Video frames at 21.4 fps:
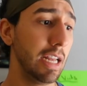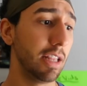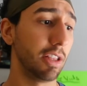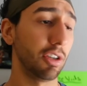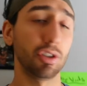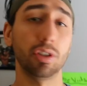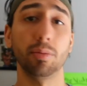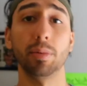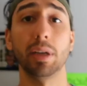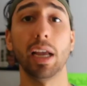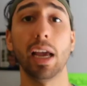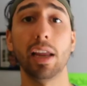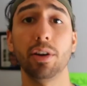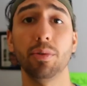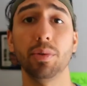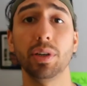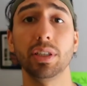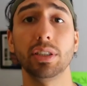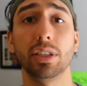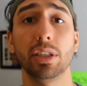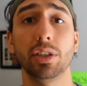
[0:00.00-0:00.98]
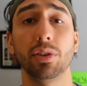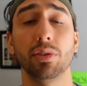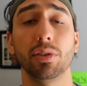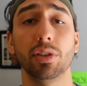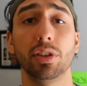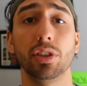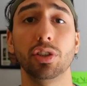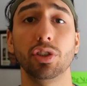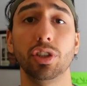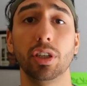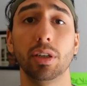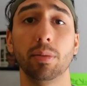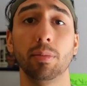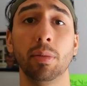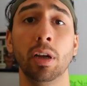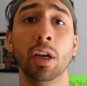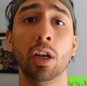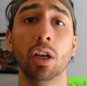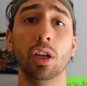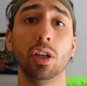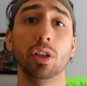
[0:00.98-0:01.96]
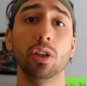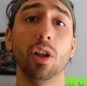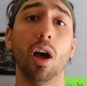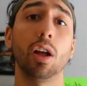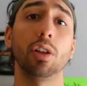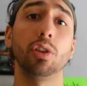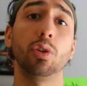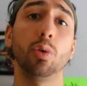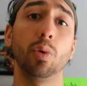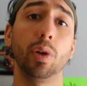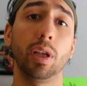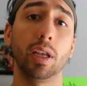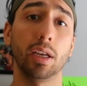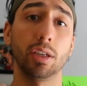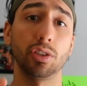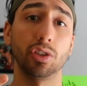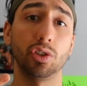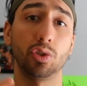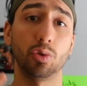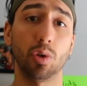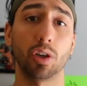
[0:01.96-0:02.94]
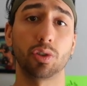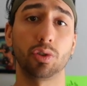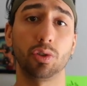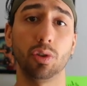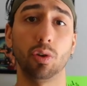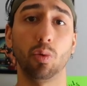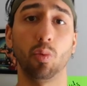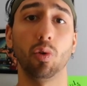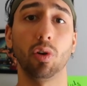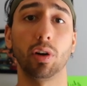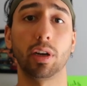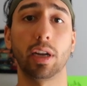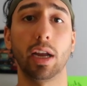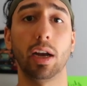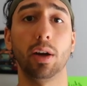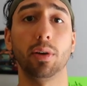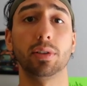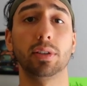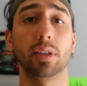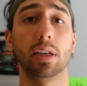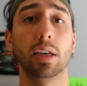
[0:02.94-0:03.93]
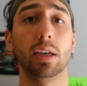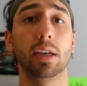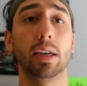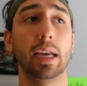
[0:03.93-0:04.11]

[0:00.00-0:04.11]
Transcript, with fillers: there should be any reason you're in the gym not doing a structured workout